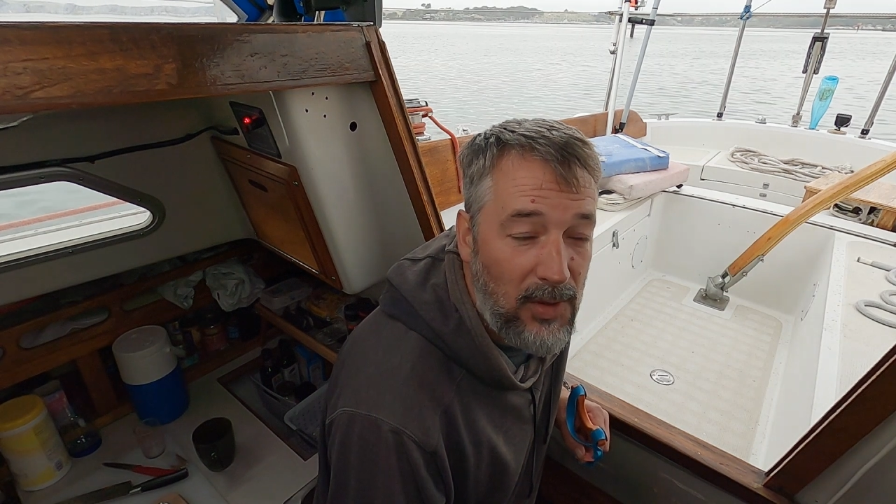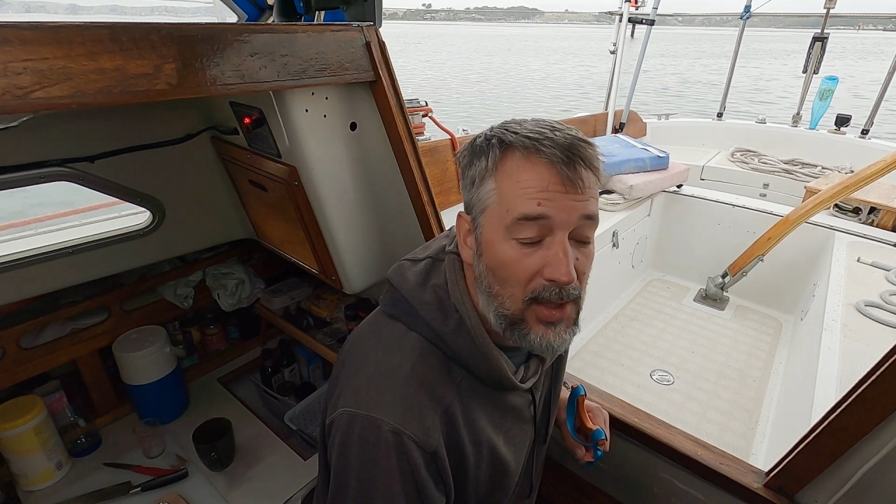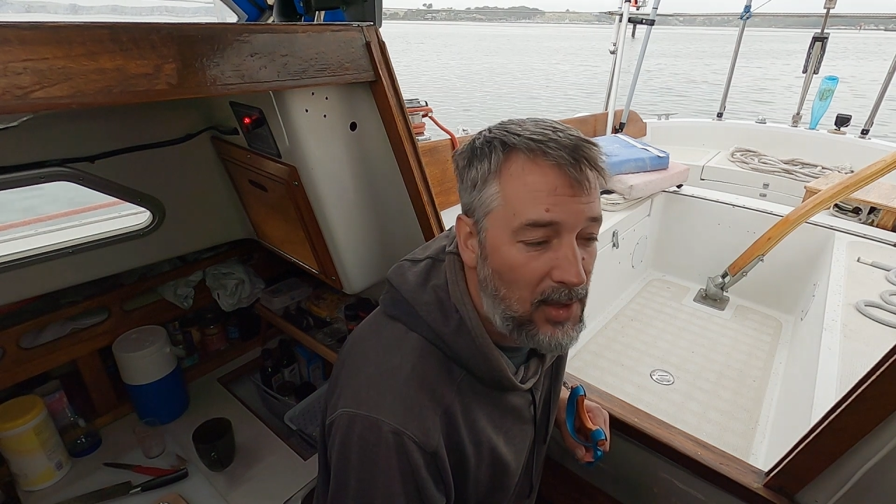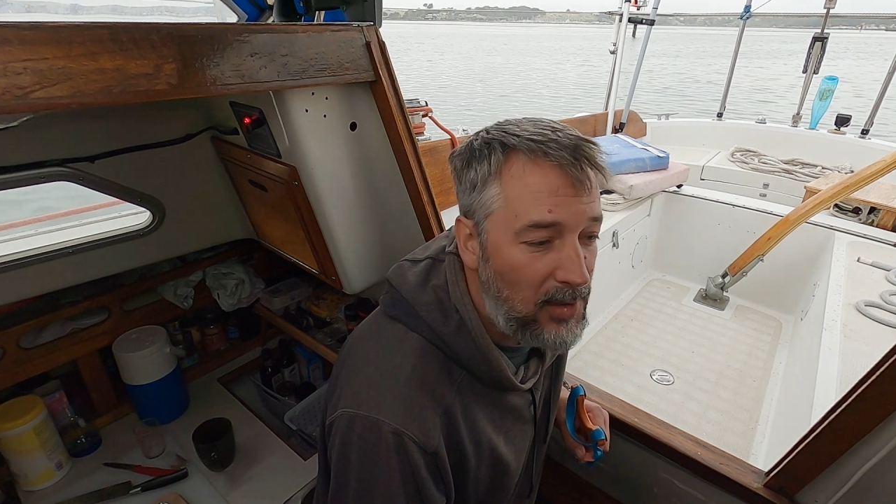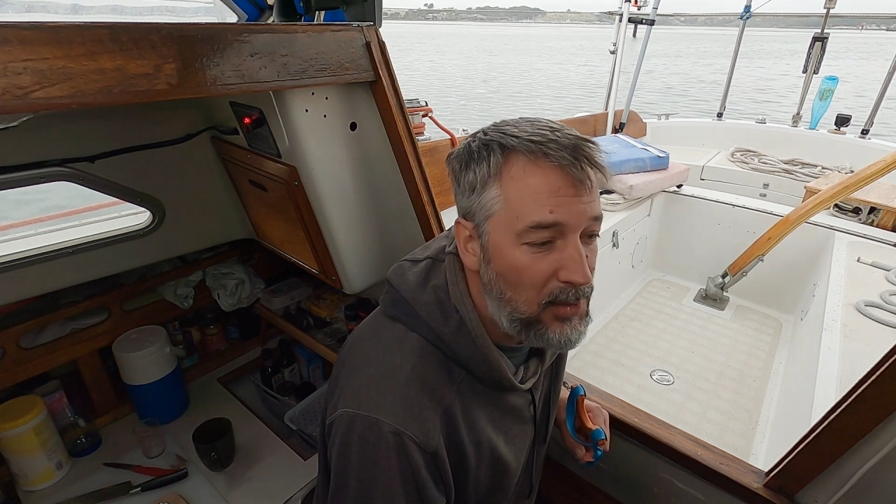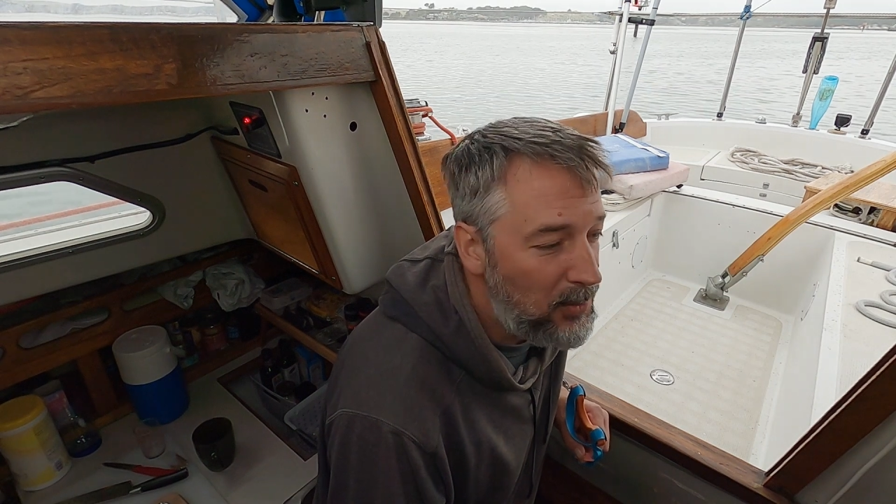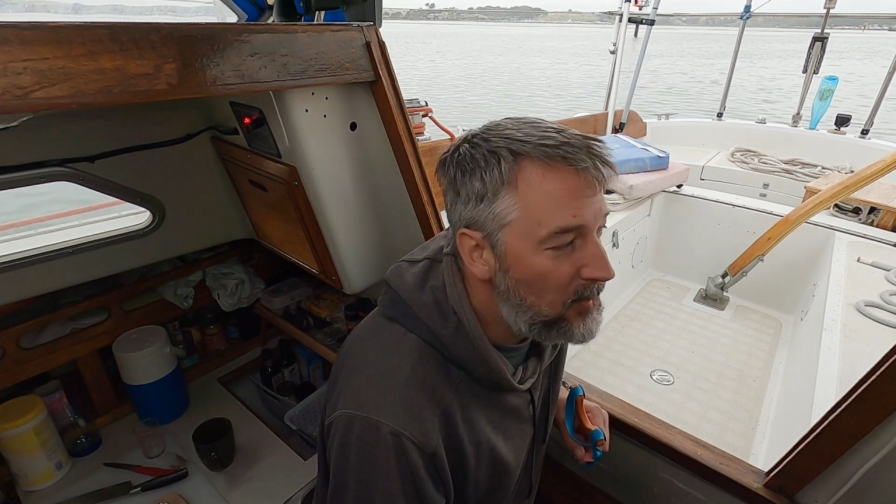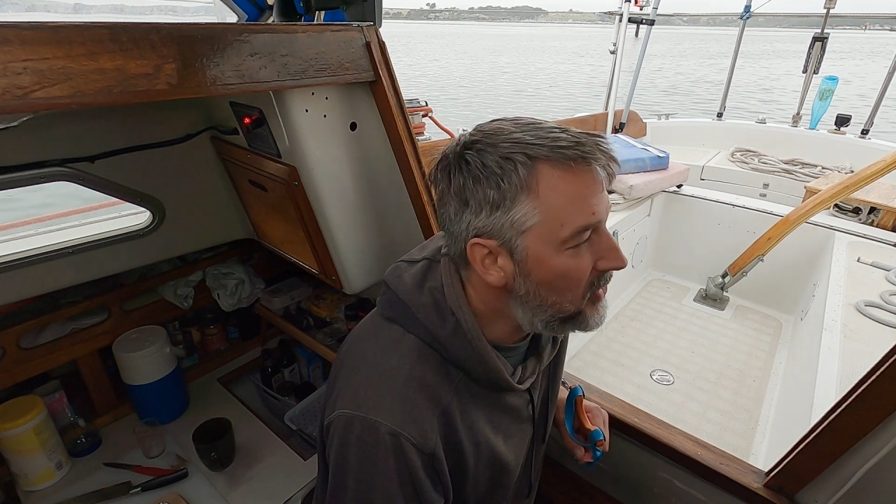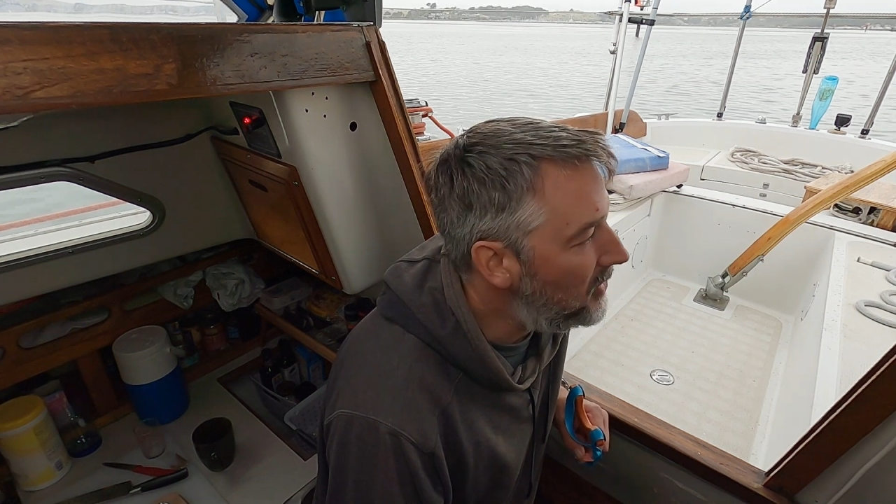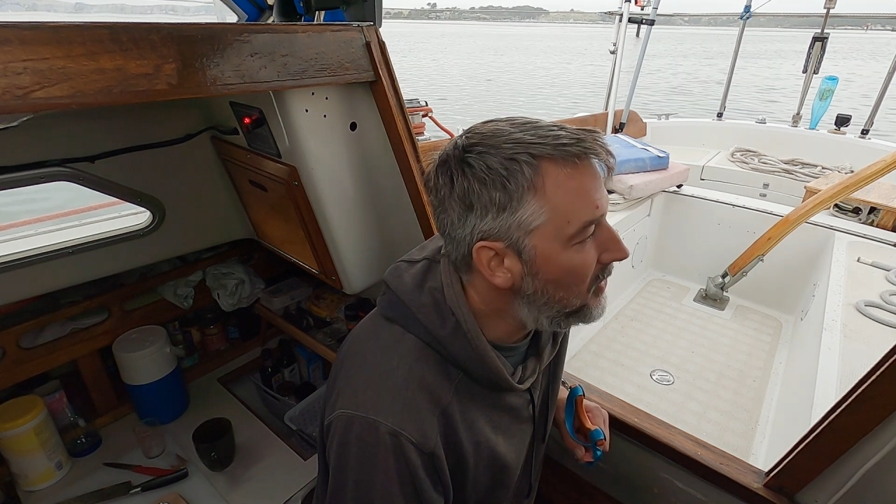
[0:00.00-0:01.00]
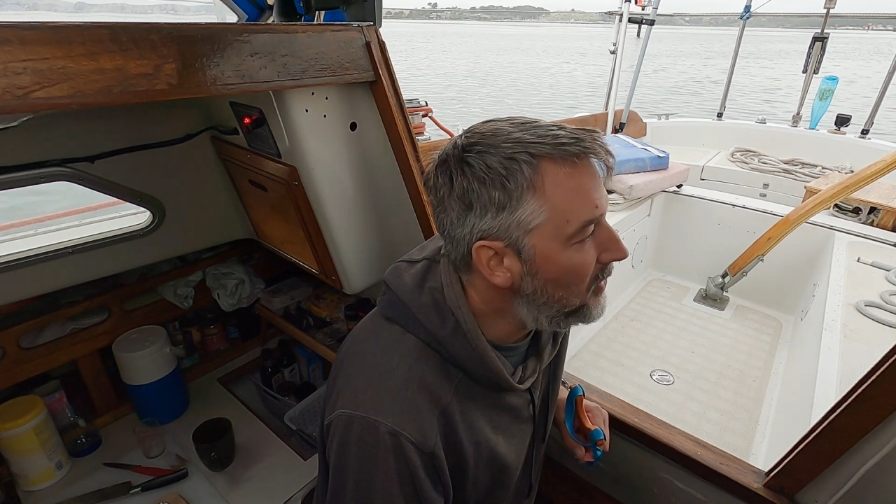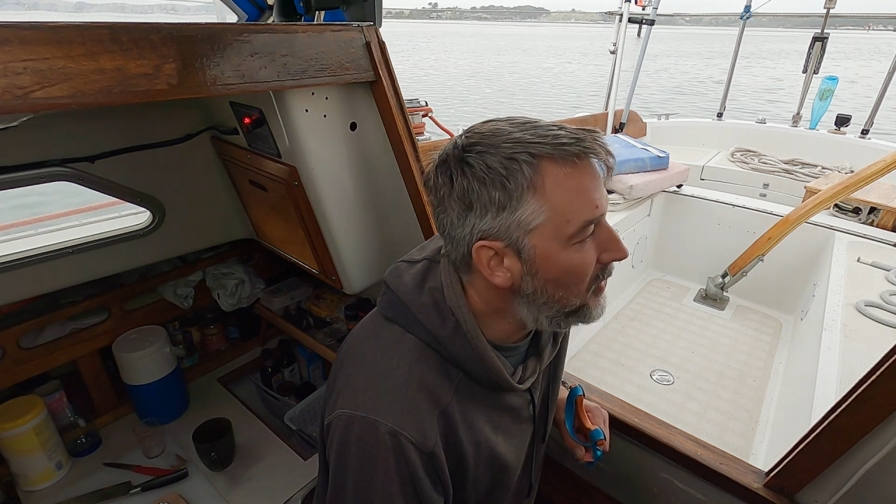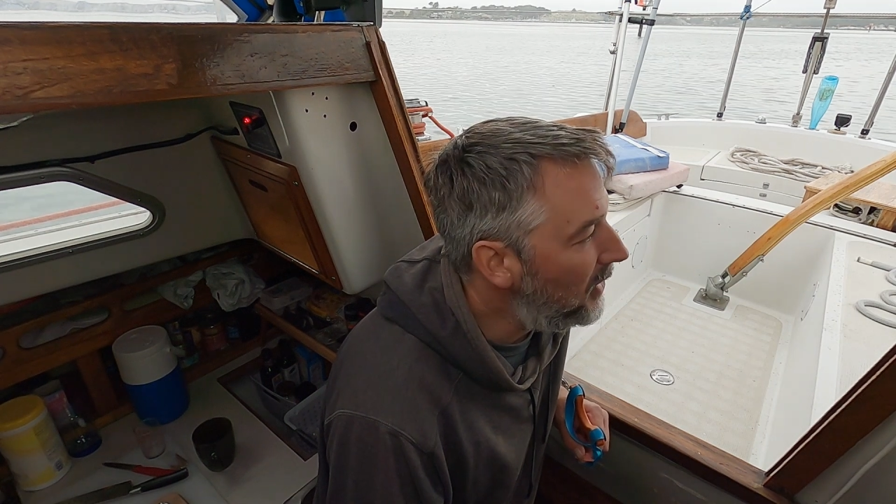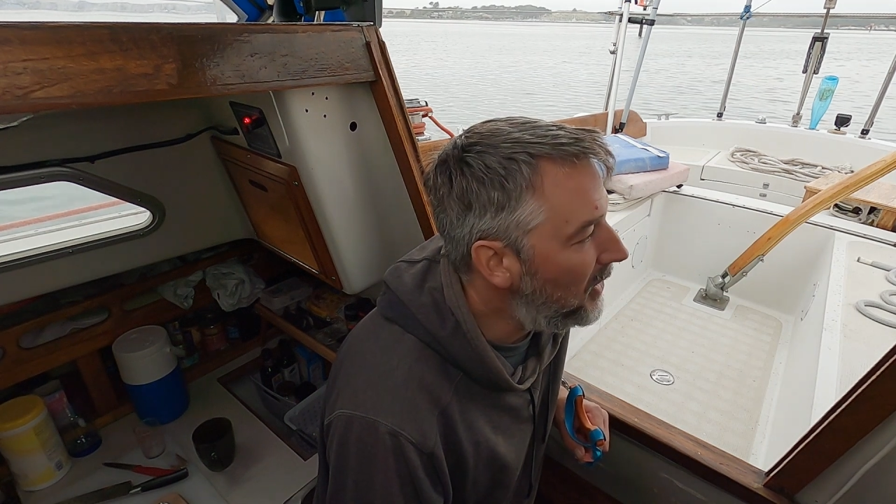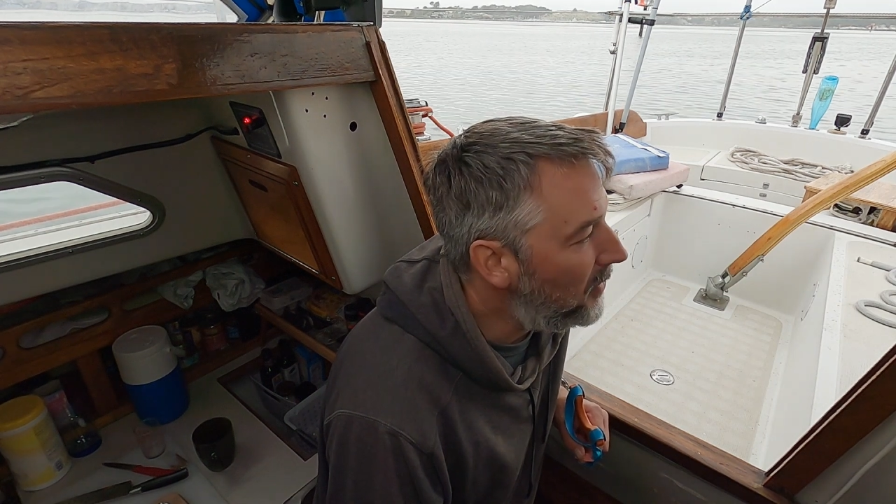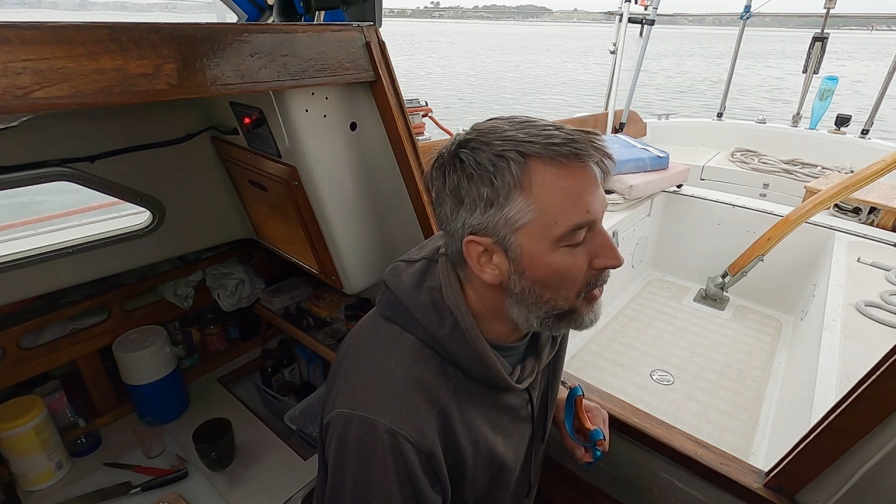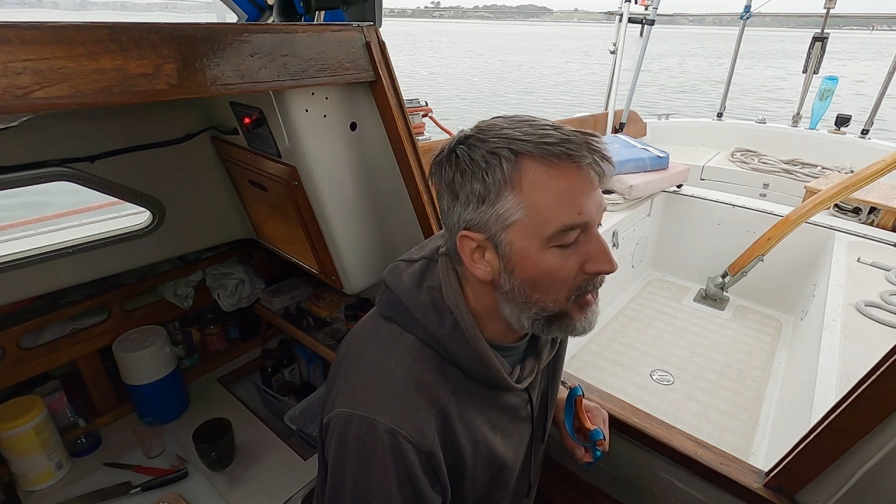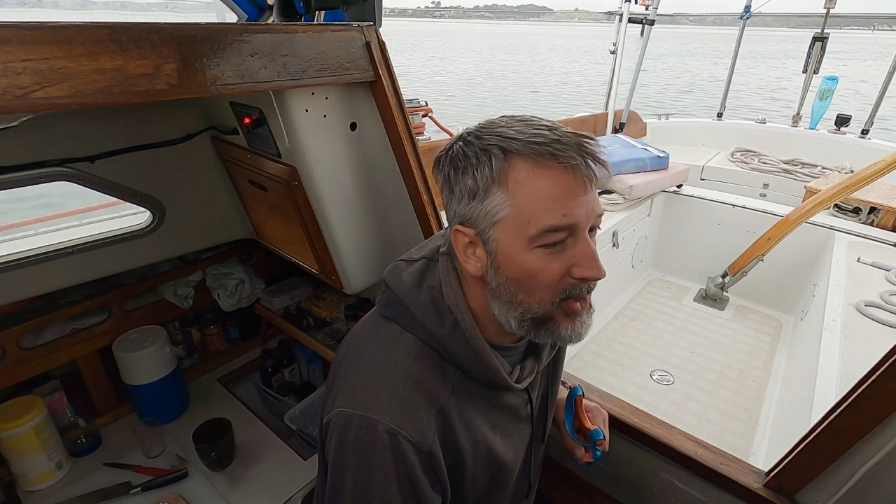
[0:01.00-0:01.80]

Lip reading: hoops to blow